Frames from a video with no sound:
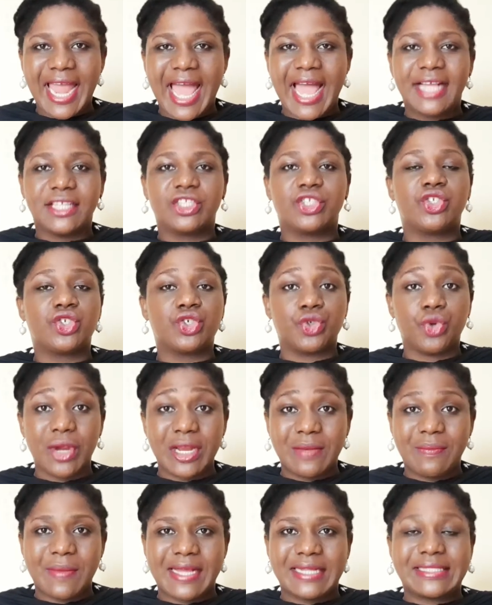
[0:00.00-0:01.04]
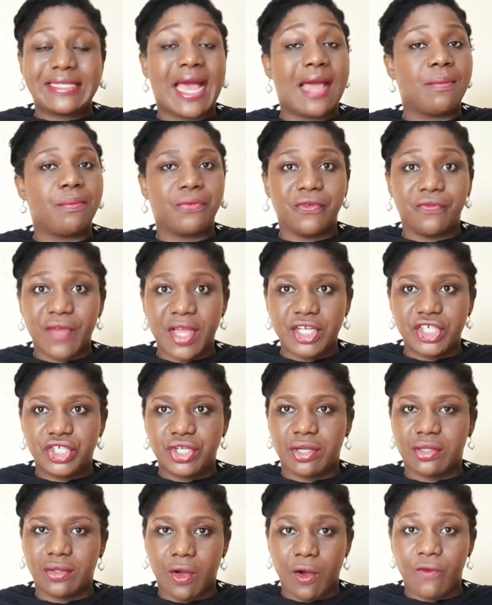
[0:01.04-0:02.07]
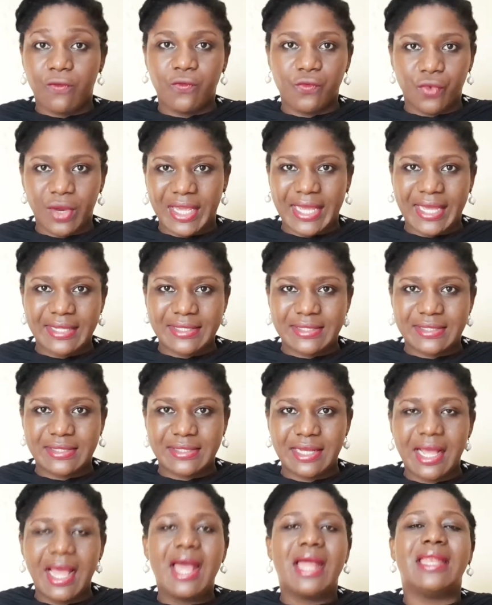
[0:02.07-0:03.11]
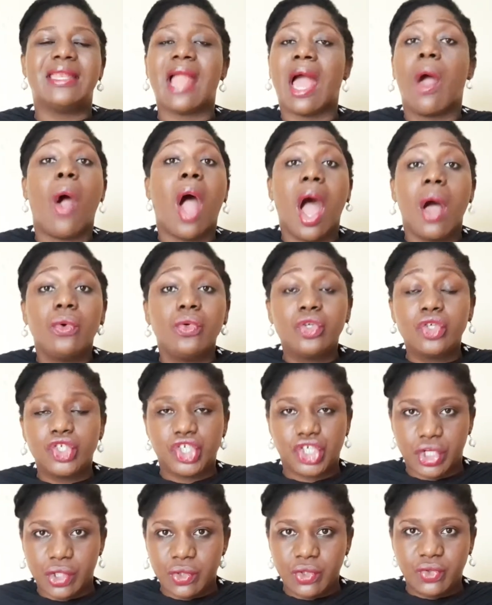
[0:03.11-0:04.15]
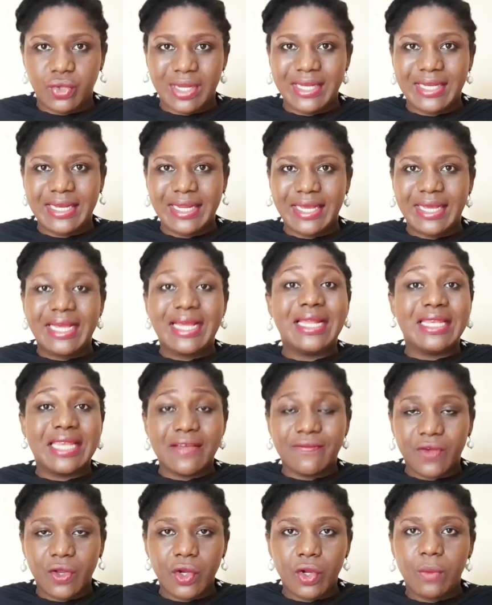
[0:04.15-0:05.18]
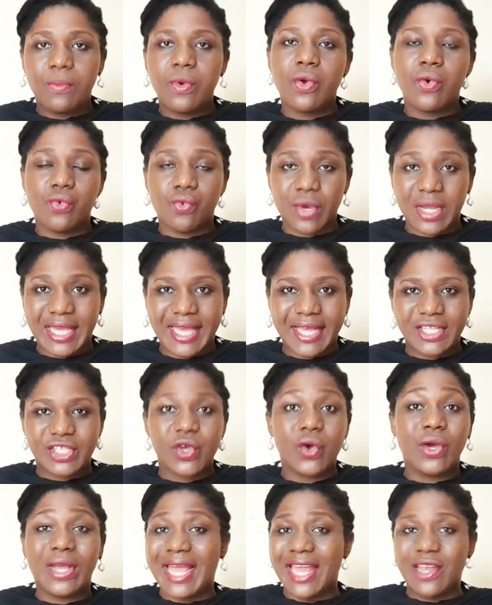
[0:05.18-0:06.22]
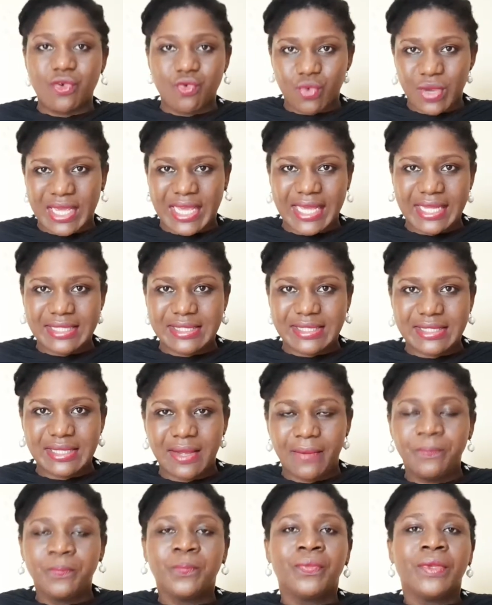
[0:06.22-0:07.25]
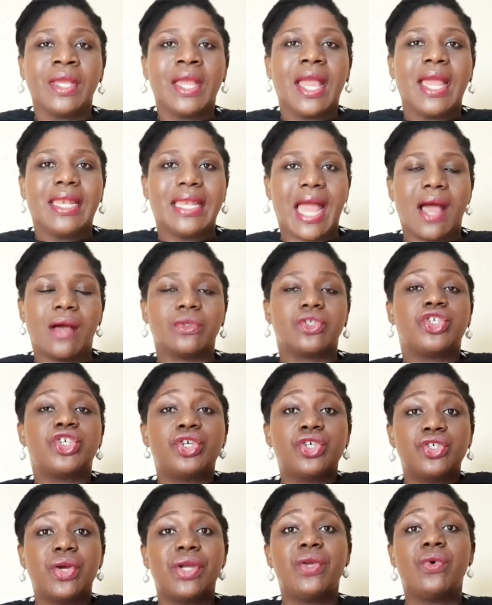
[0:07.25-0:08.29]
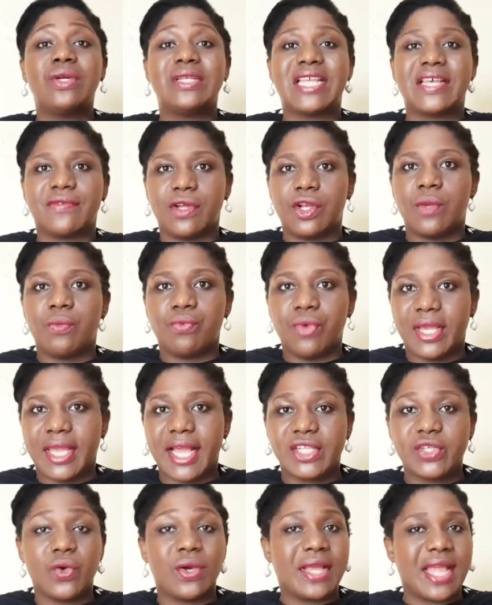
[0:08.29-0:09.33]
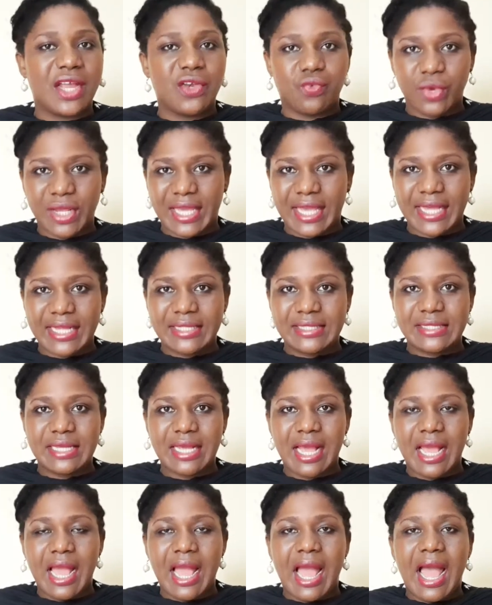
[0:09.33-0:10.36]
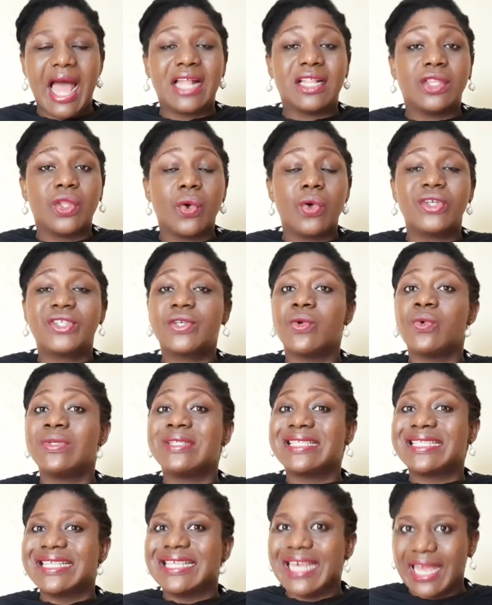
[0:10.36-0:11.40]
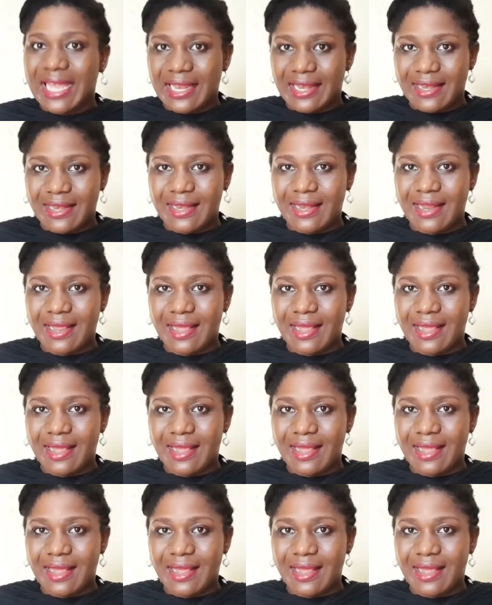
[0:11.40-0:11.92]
at treatment and prevention of rickets. Now, how do children develop rickets or get rickets? Now, children who develop rickets or get rickets are those whose skin